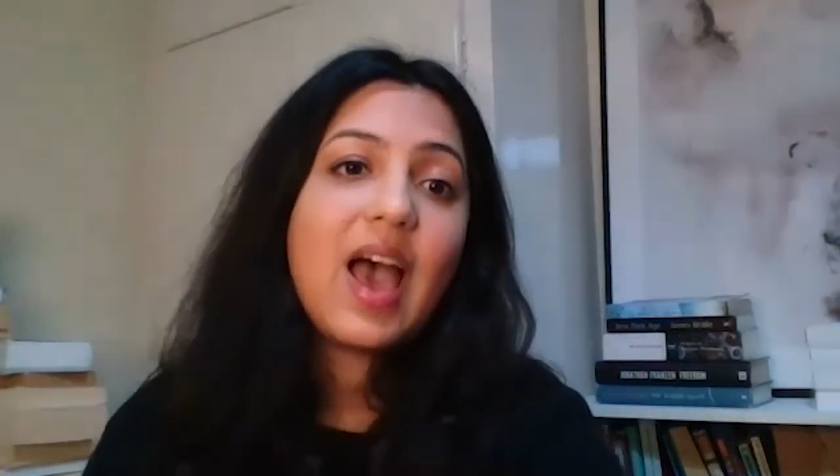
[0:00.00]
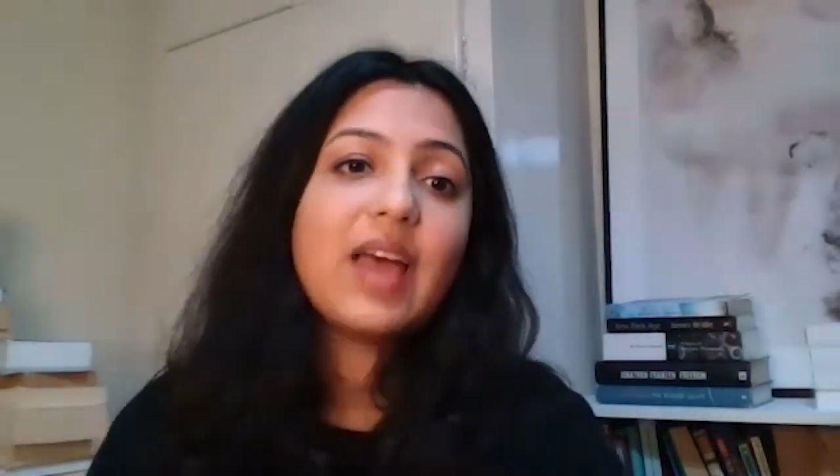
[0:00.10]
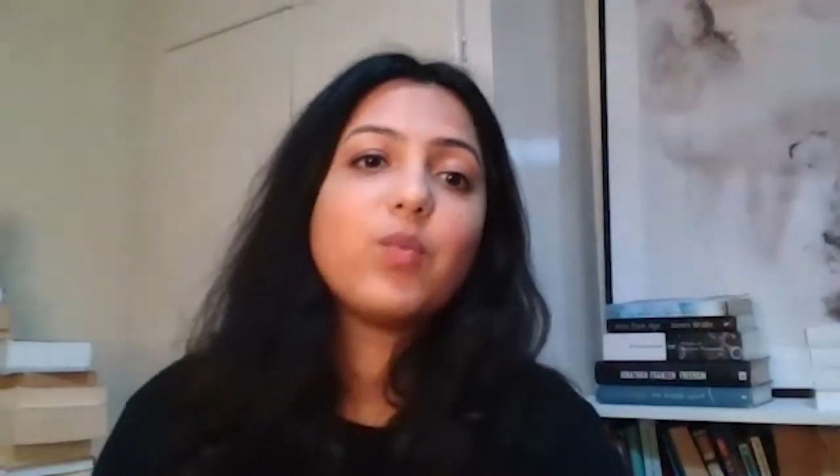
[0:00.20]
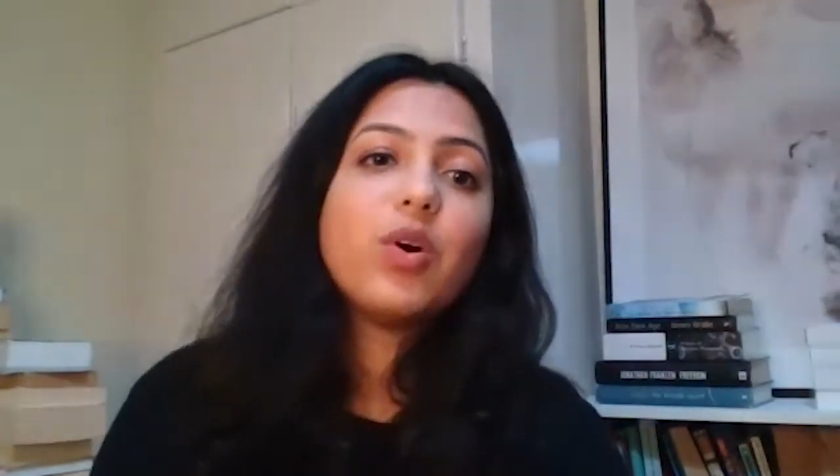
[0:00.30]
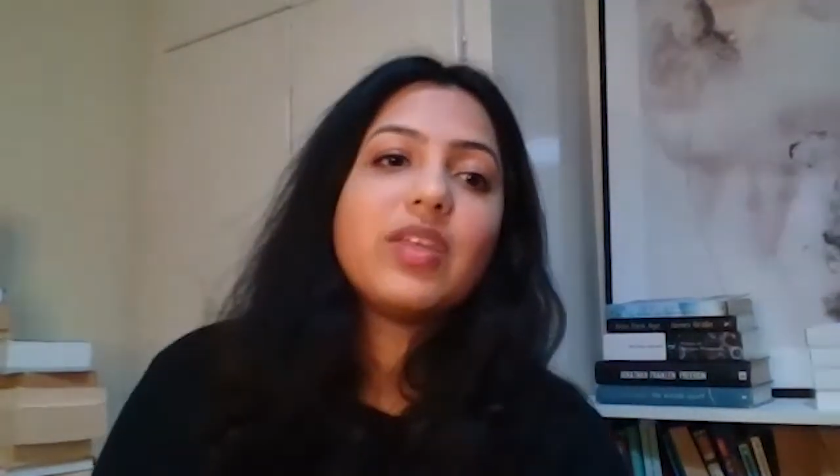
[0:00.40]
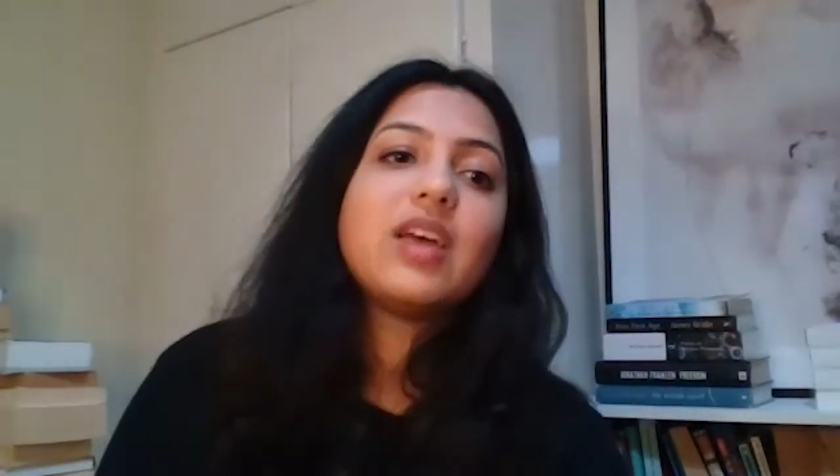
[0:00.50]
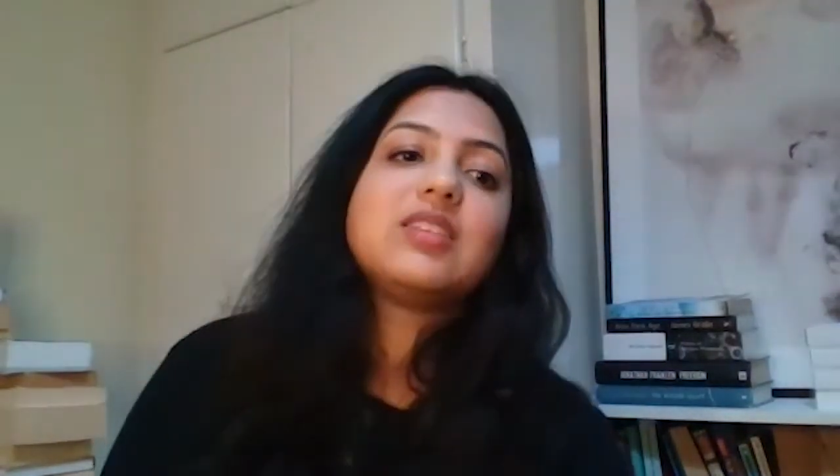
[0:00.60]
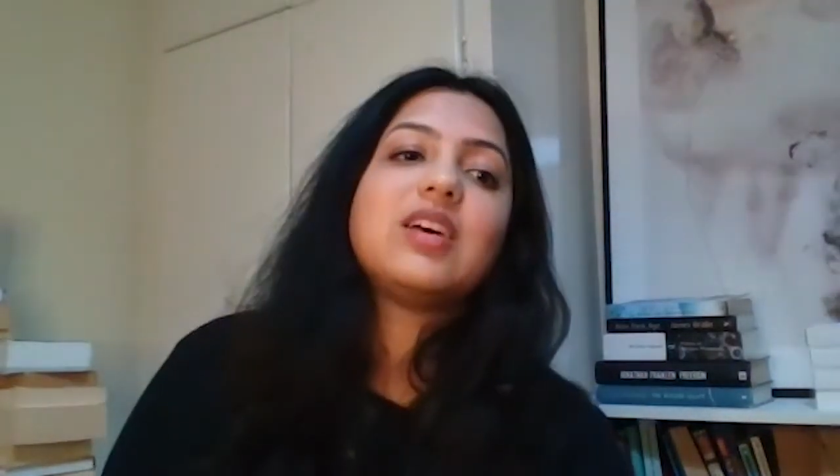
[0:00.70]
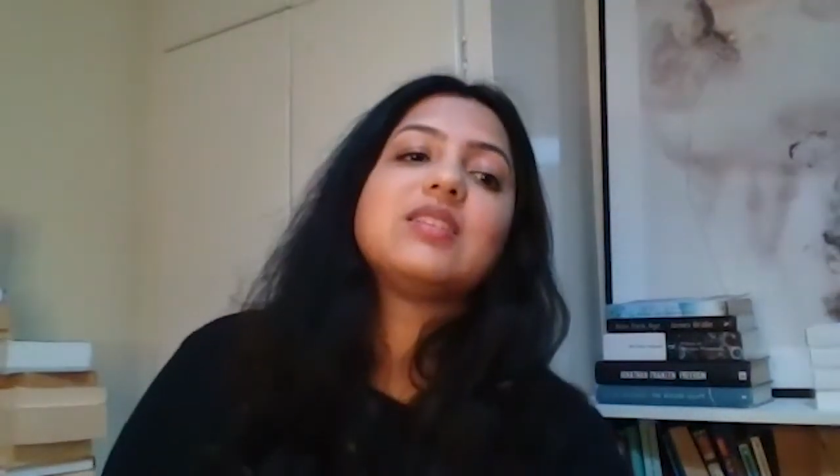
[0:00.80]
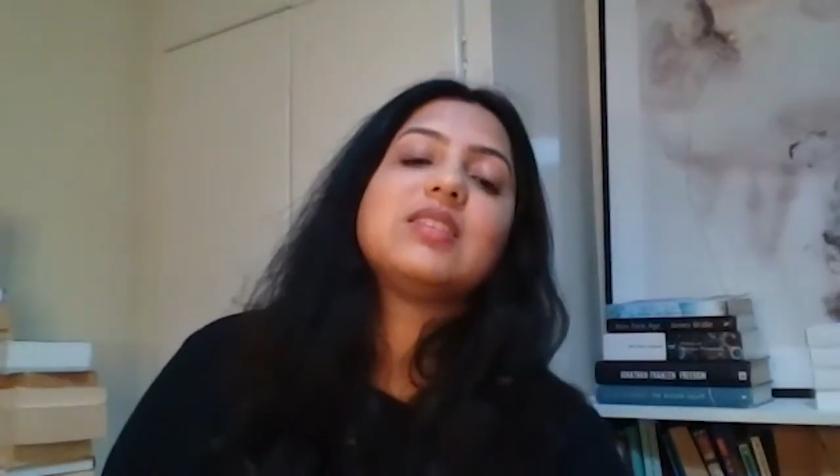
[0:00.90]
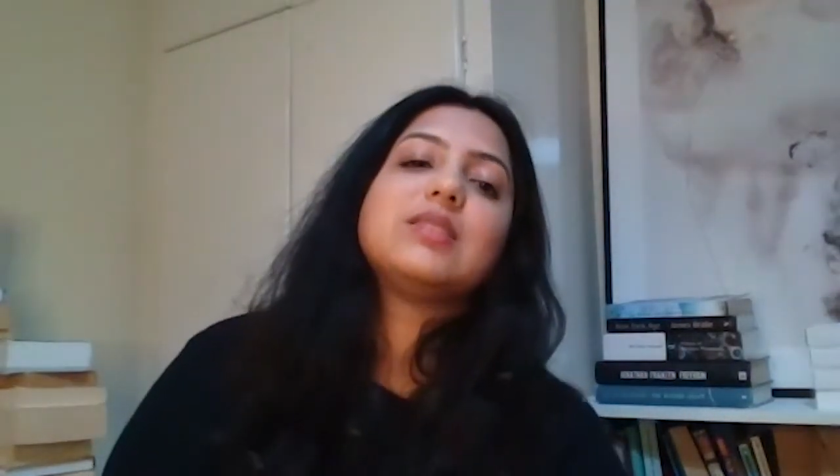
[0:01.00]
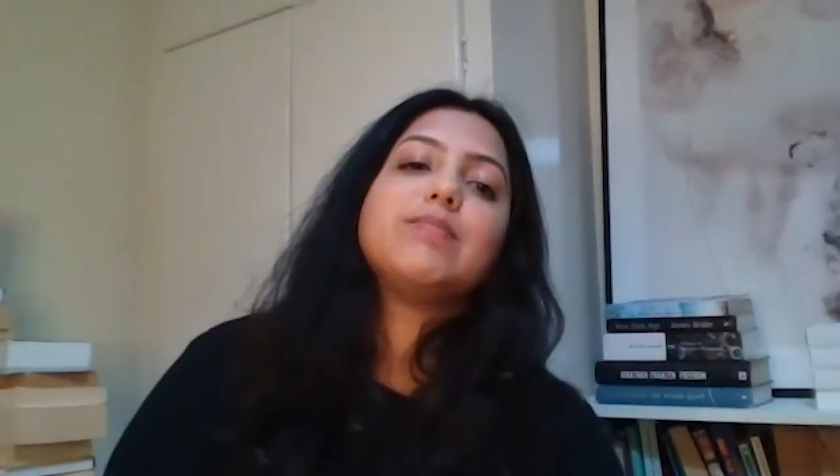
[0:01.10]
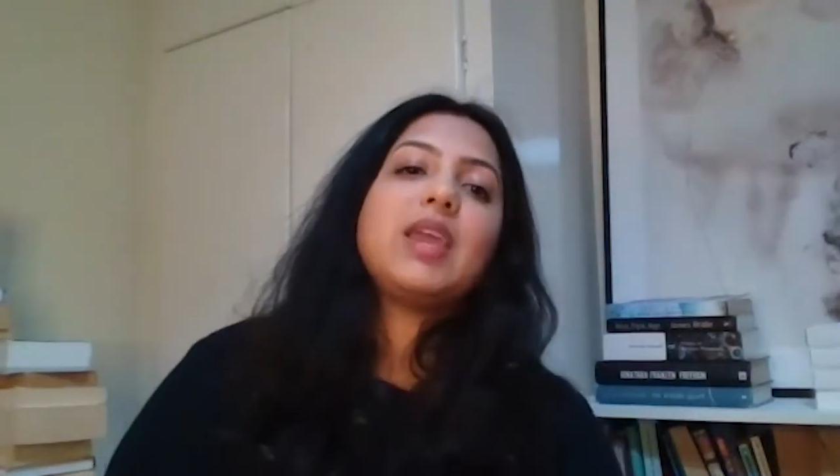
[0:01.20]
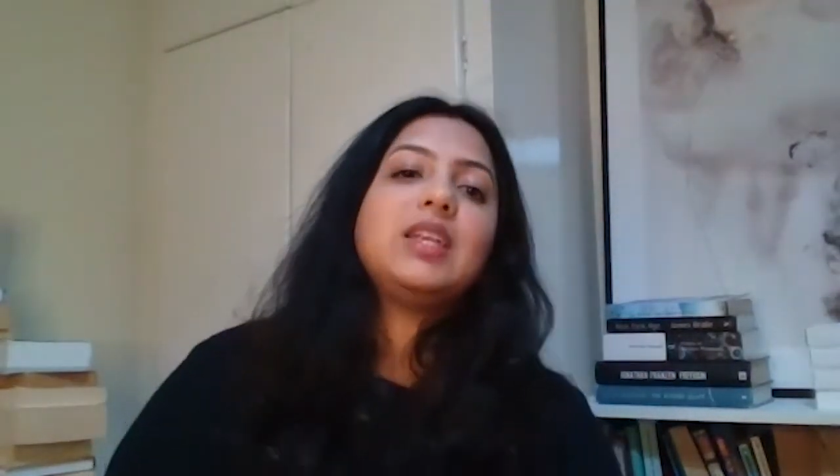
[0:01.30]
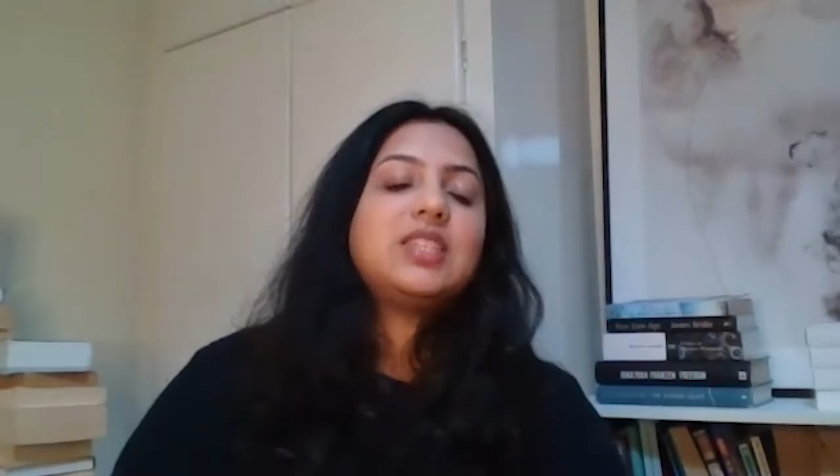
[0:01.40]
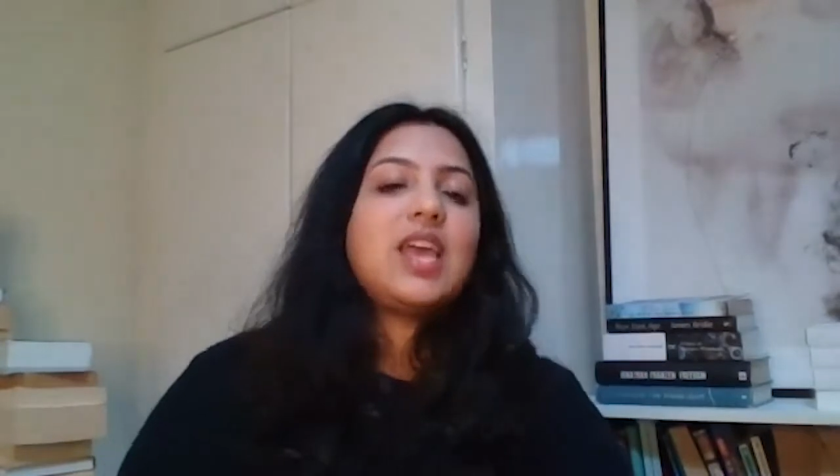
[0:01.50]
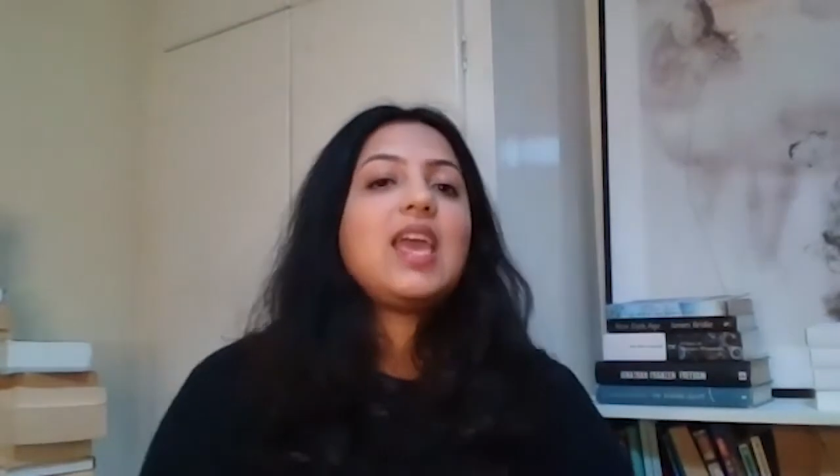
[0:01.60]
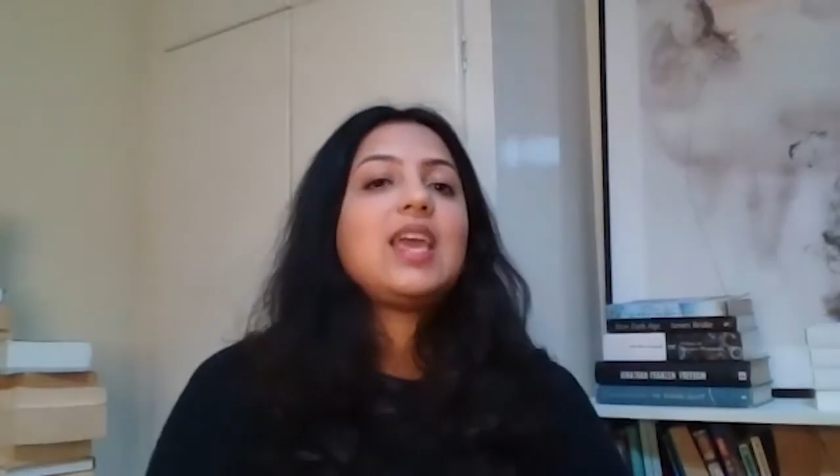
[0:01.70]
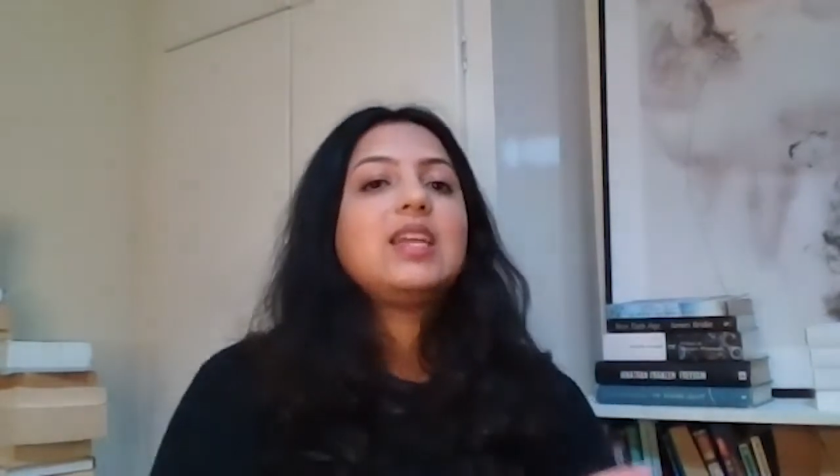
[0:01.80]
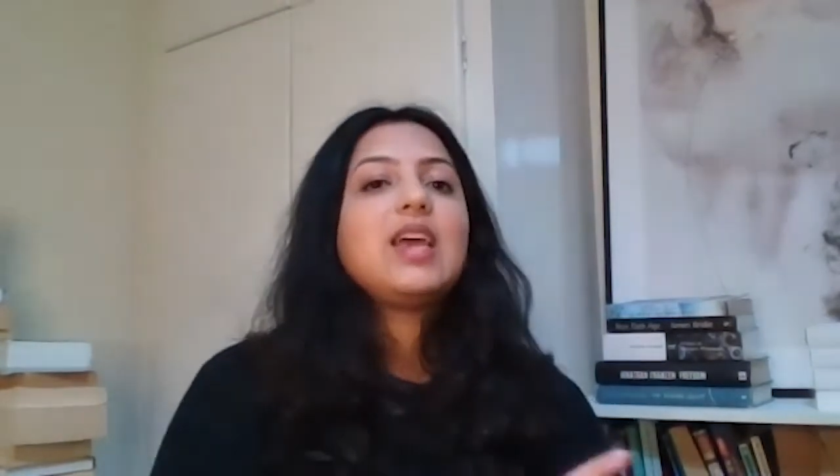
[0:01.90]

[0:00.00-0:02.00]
And what that does is maintain